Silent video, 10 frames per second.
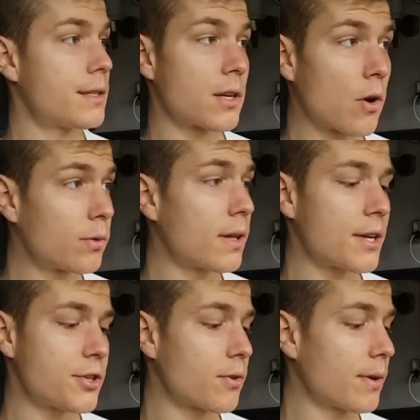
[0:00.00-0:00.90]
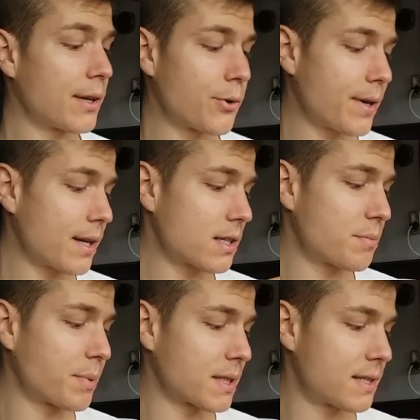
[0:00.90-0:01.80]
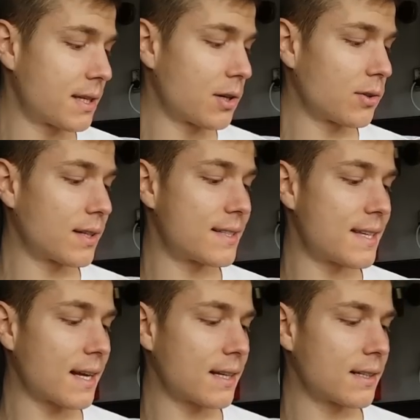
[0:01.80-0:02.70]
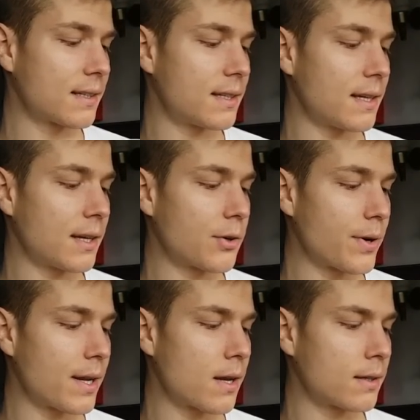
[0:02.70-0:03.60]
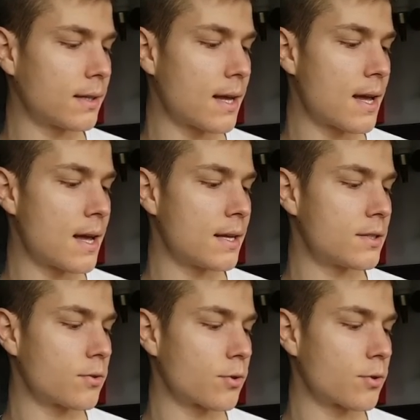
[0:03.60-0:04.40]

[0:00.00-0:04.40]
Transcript: It's all natural ingredients, but still the second ingredient is